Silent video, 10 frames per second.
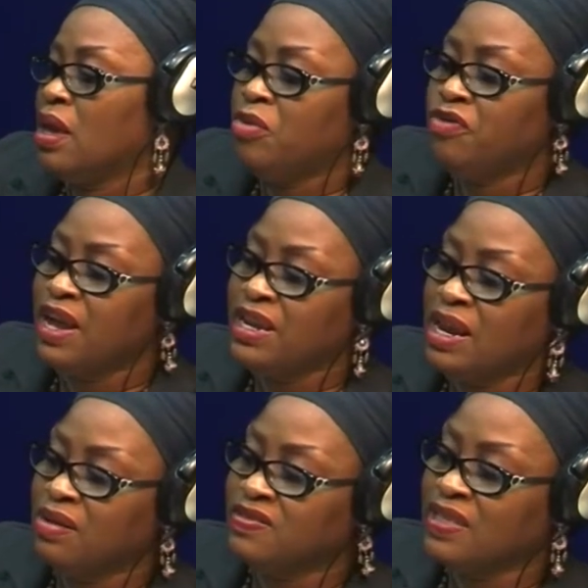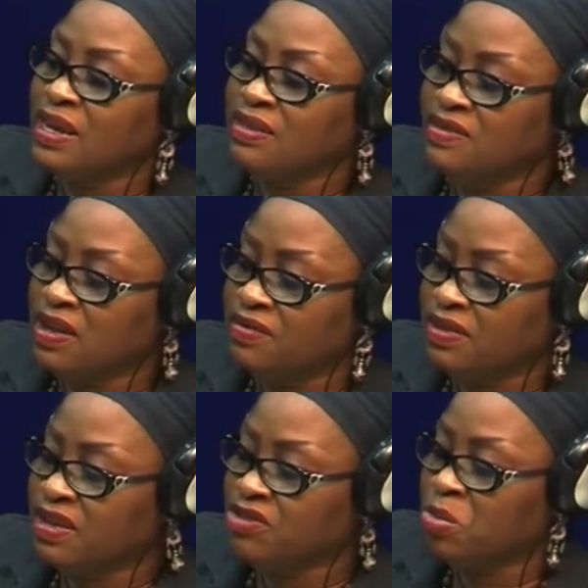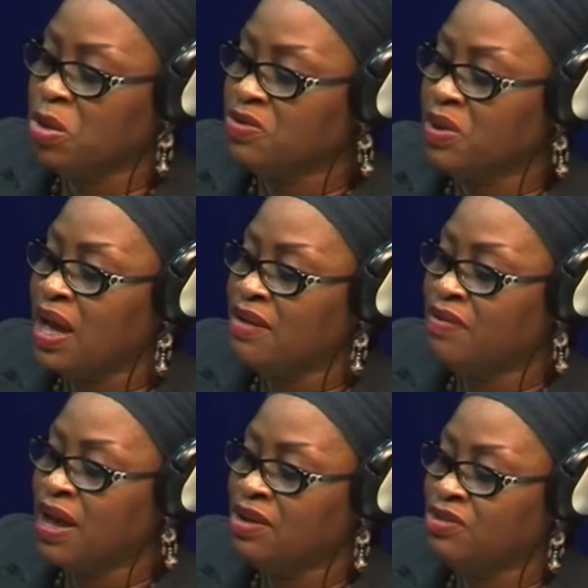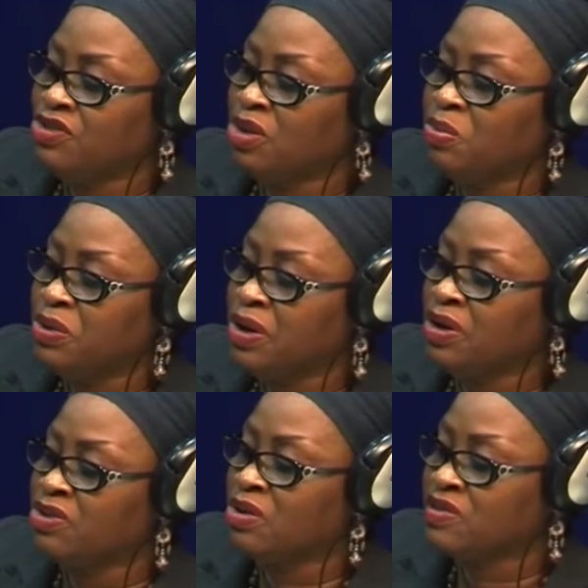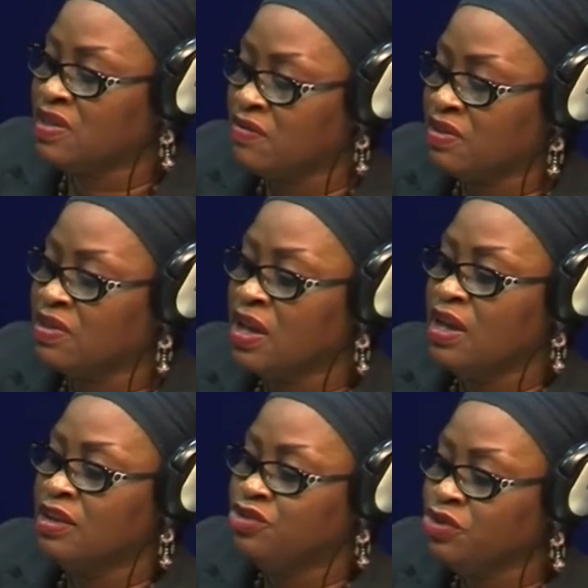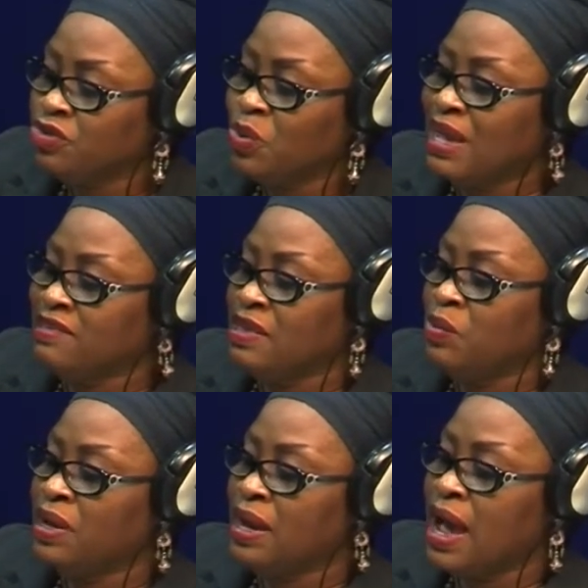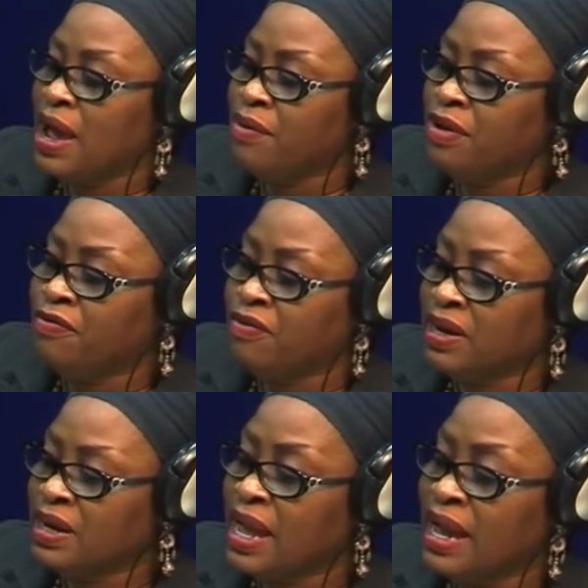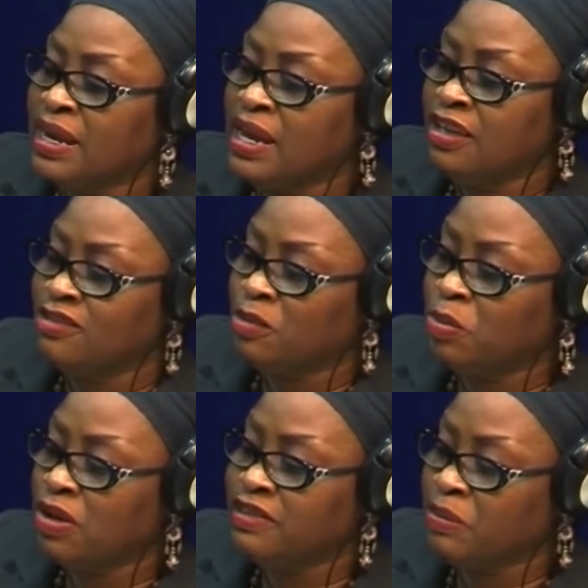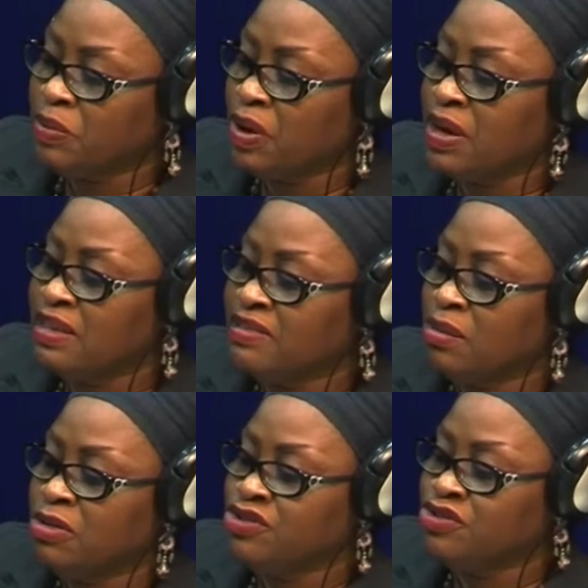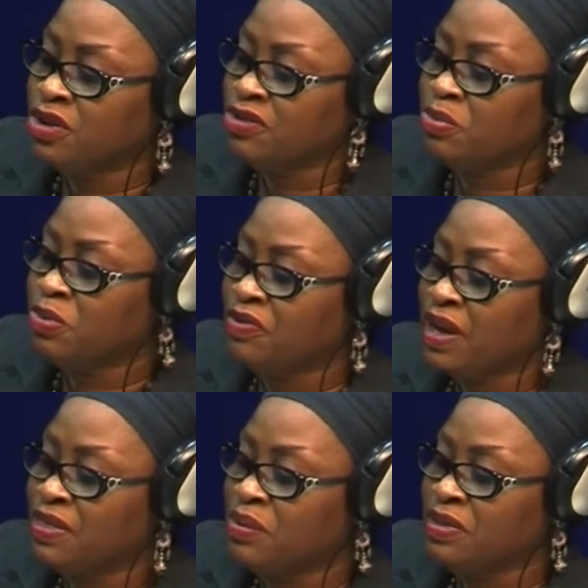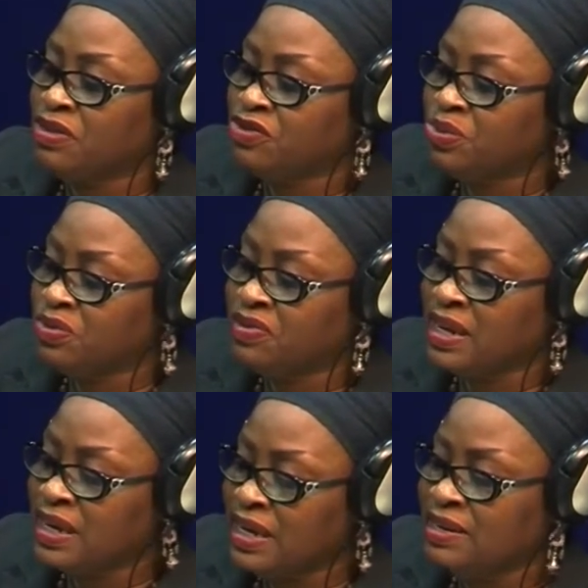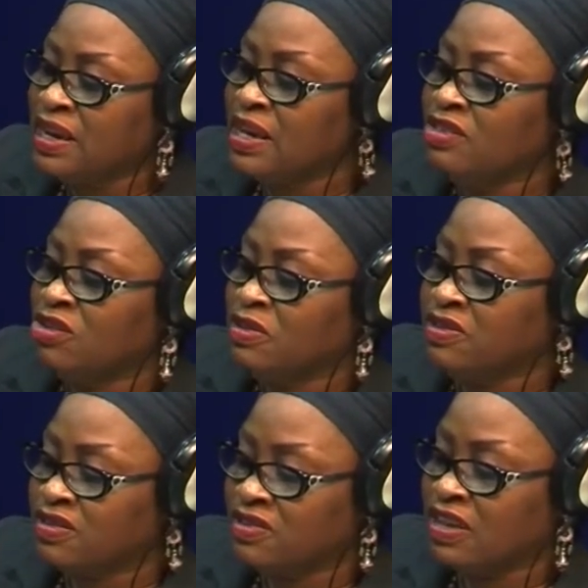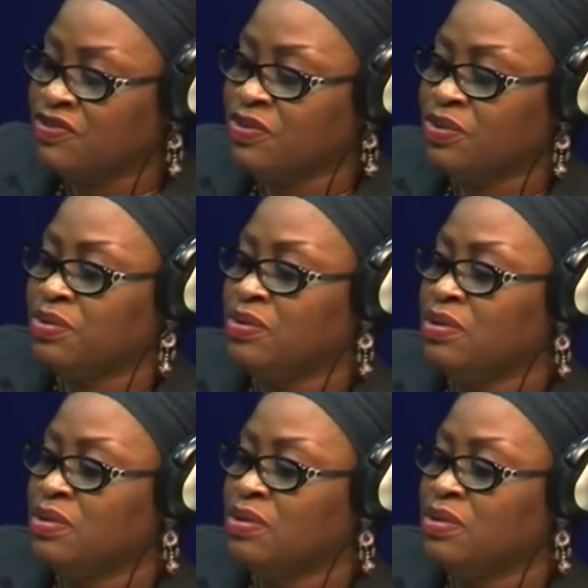Providing outstanding service and support will add value to your product or service. Choose wisely when hiring frontline support employees, and be sure to provide them with the tools they need to be successful.